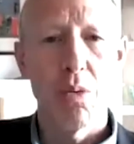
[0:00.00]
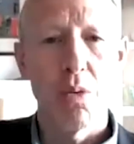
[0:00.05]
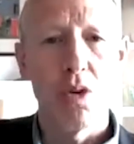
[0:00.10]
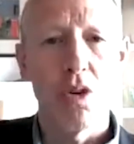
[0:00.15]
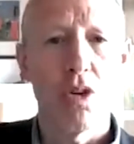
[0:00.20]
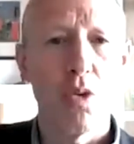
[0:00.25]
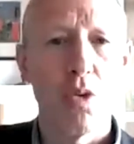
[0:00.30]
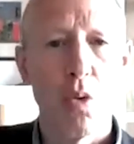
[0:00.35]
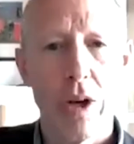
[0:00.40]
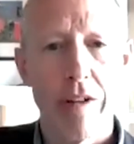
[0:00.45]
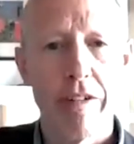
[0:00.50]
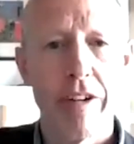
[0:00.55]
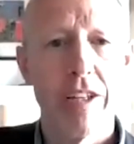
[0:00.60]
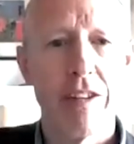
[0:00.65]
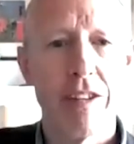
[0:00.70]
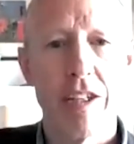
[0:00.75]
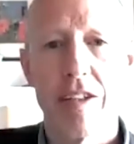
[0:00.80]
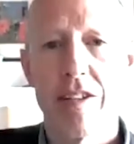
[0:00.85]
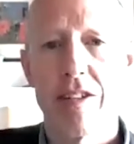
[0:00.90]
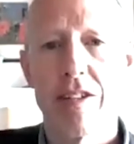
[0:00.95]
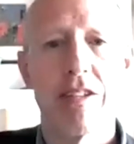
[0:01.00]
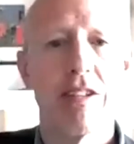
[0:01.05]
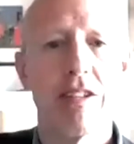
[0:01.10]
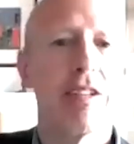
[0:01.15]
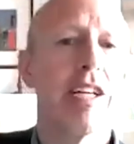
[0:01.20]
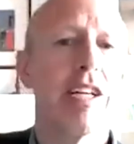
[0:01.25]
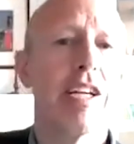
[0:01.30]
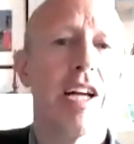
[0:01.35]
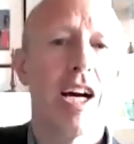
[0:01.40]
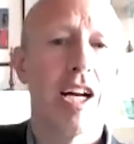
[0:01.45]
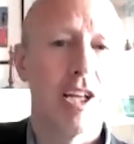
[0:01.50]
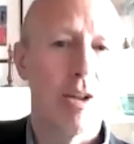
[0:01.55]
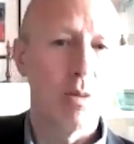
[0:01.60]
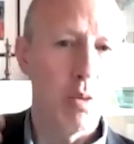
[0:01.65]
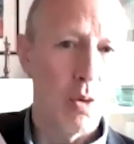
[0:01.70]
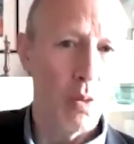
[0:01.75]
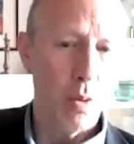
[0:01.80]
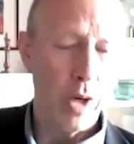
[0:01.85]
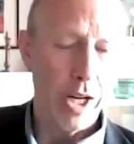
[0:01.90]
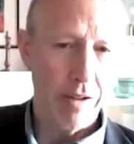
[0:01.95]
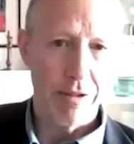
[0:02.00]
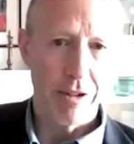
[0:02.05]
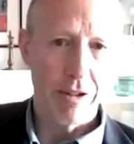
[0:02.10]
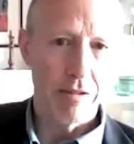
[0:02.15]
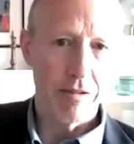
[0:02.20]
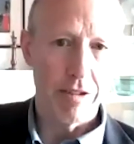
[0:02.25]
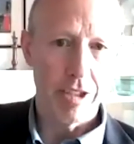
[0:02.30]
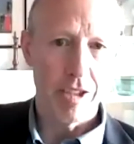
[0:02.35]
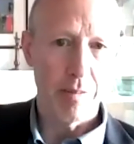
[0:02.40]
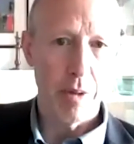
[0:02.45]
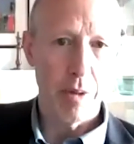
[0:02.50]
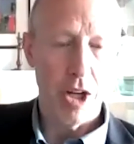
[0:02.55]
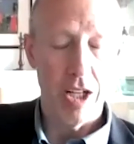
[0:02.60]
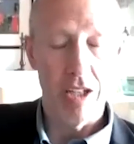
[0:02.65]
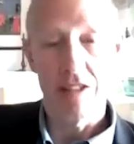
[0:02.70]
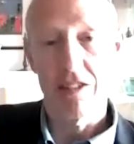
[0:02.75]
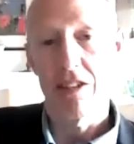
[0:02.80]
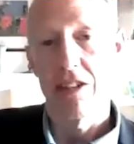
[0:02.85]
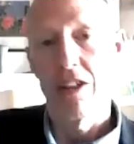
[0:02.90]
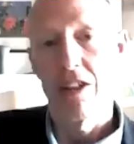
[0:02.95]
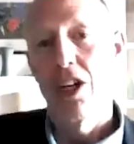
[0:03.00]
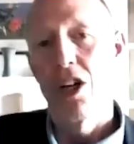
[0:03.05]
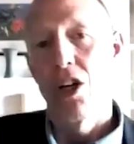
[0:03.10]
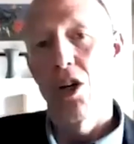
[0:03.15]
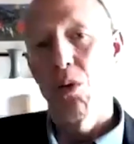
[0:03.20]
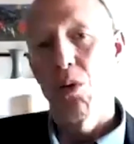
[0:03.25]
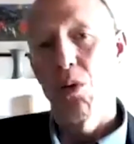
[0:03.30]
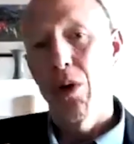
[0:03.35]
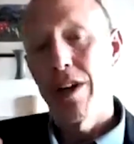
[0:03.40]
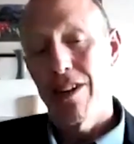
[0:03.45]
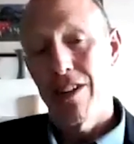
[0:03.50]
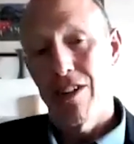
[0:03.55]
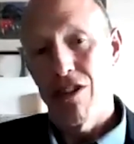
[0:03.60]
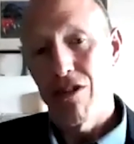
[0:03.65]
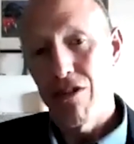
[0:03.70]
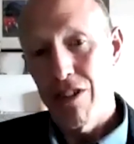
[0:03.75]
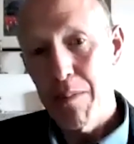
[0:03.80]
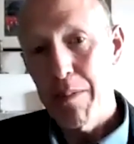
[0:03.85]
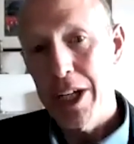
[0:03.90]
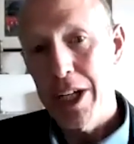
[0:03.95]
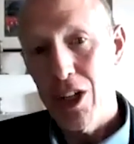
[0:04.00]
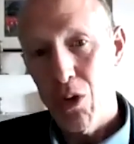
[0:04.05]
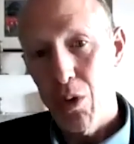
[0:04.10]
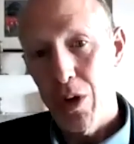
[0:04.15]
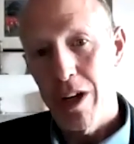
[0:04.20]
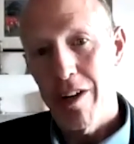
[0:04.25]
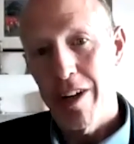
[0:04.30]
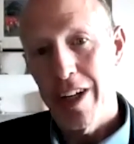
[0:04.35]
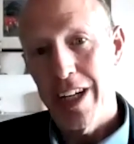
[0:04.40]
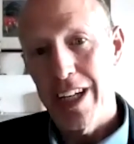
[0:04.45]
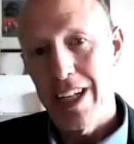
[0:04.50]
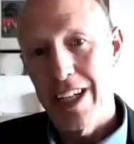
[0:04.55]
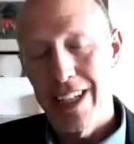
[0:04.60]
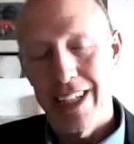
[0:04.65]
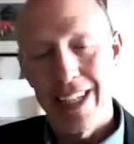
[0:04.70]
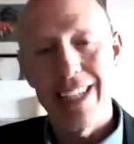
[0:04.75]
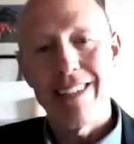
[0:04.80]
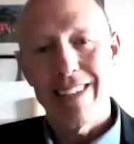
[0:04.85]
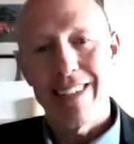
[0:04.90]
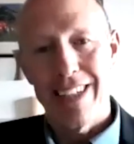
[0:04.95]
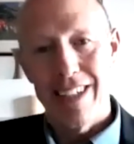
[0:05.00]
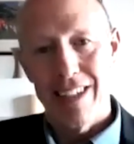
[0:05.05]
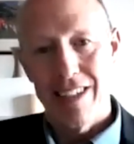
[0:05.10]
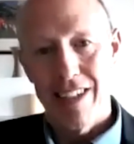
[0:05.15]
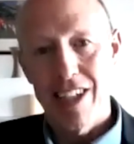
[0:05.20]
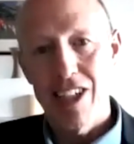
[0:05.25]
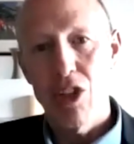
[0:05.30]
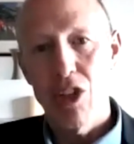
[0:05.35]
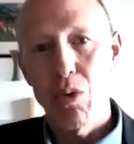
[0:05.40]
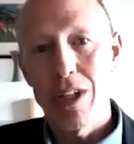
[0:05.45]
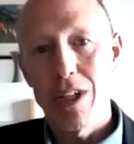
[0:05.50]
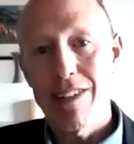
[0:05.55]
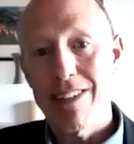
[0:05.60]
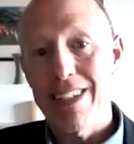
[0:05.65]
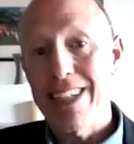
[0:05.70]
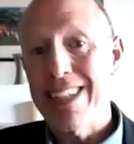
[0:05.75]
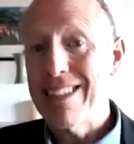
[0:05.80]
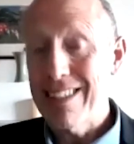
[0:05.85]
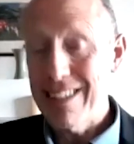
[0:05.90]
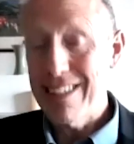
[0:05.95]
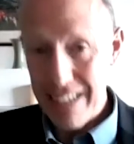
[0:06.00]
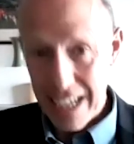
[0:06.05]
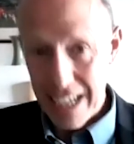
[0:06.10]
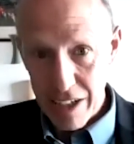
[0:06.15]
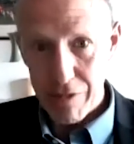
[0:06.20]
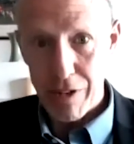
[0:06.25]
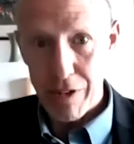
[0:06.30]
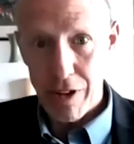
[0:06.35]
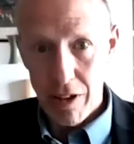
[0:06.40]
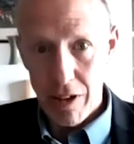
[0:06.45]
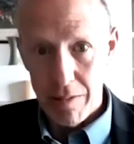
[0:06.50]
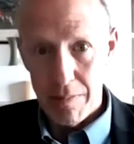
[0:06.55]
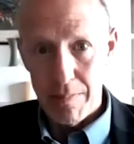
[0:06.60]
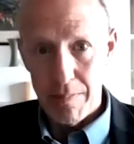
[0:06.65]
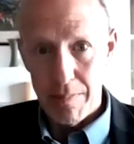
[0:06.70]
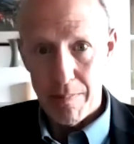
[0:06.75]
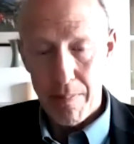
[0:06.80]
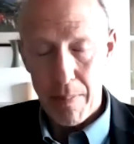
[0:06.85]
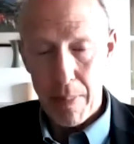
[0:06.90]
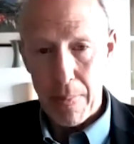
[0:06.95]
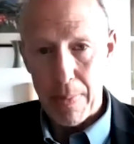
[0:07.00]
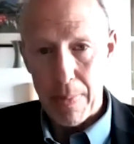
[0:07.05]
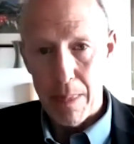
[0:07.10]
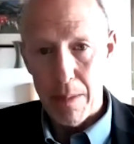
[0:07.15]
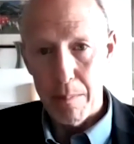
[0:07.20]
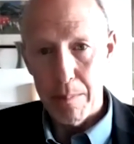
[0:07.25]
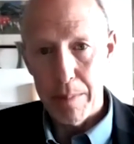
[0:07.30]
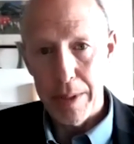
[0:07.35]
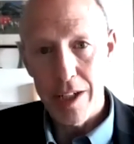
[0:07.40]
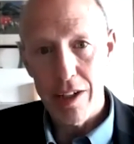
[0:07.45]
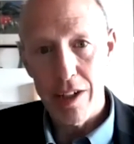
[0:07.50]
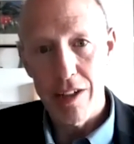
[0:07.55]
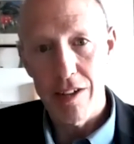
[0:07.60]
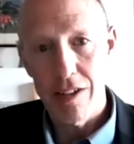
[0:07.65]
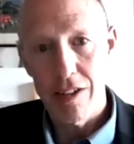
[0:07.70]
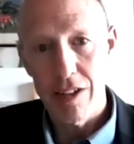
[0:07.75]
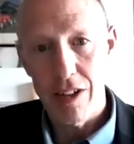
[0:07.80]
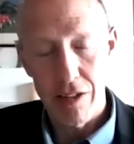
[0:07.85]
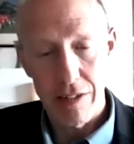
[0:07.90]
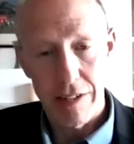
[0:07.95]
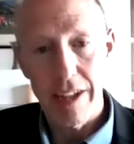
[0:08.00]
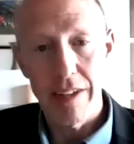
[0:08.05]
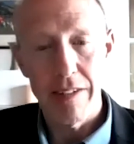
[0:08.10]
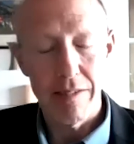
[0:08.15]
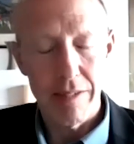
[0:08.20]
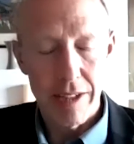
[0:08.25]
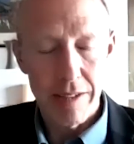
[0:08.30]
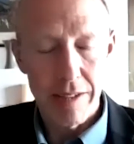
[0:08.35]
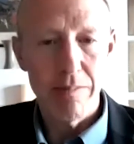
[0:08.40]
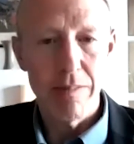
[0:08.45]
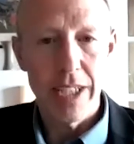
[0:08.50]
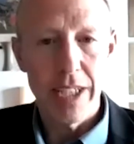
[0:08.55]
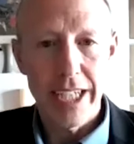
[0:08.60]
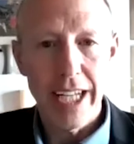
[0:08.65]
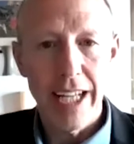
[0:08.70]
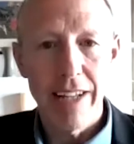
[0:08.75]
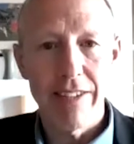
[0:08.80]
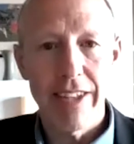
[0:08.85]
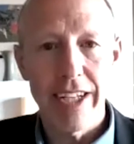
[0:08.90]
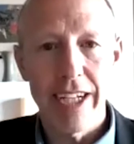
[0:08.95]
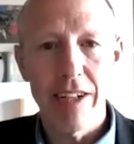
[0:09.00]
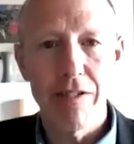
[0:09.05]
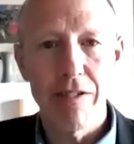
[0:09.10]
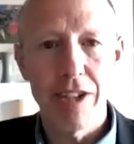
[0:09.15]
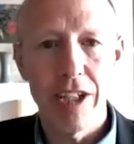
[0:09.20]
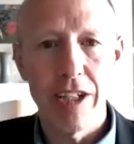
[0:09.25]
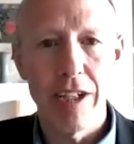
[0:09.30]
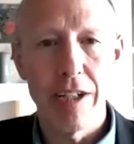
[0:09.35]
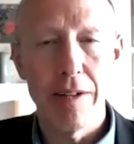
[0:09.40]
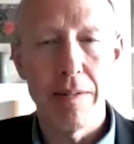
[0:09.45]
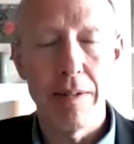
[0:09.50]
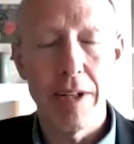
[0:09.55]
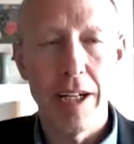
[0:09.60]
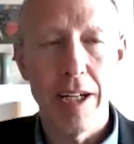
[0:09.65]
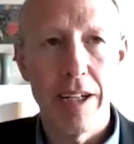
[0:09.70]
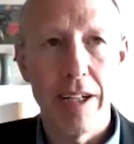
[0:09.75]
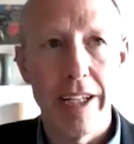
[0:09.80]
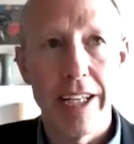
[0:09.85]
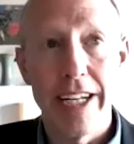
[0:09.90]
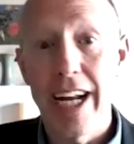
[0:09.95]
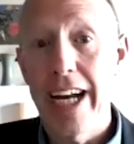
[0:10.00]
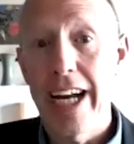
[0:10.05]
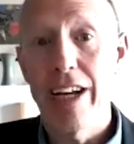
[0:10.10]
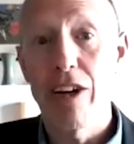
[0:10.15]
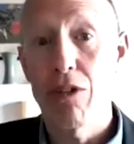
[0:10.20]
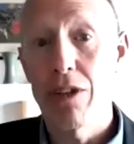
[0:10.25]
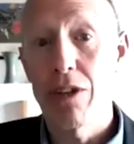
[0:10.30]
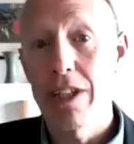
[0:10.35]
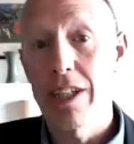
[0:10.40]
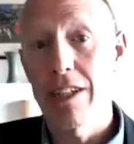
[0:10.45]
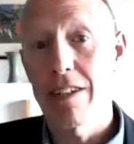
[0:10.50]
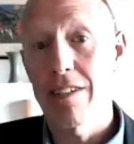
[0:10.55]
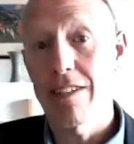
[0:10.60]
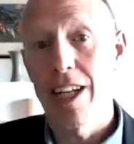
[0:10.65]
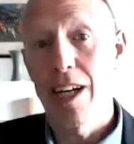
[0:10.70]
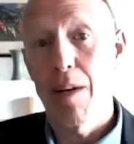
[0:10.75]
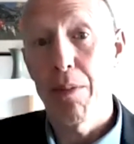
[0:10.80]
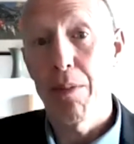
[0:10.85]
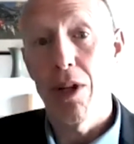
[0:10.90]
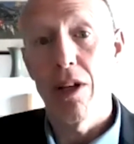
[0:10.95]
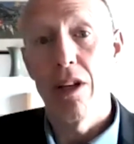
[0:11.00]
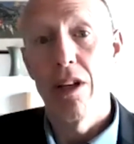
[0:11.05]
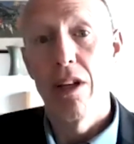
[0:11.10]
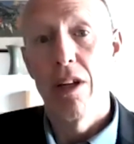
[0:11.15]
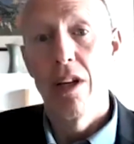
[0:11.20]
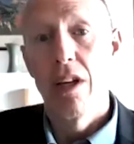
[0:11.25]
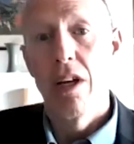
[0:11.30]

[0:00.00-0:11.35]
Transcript: will query this and then I will wait for the response. Whereas a streaming query is continuous and stateful. Yes. Because again, think of an IoT example